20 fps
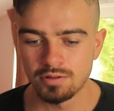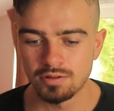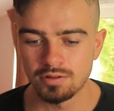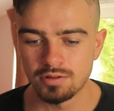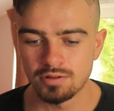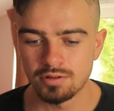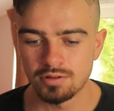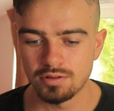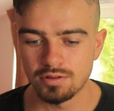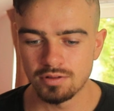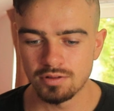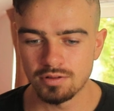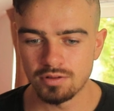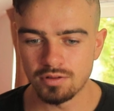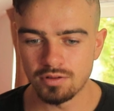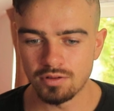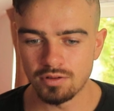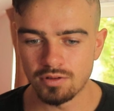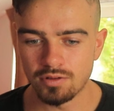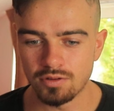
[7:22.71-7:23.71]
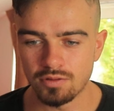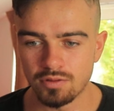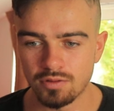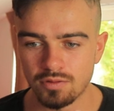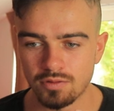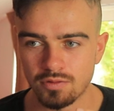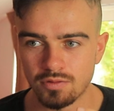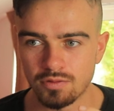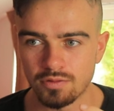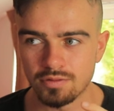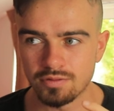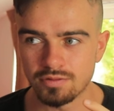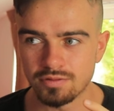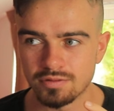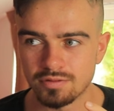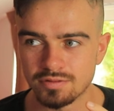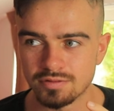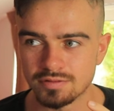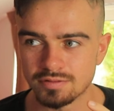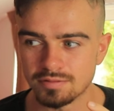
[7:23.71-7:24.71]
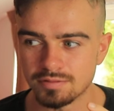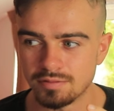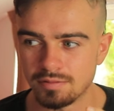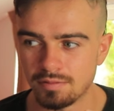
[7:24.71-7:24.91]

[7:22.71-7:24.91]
No one is speaking in this clip.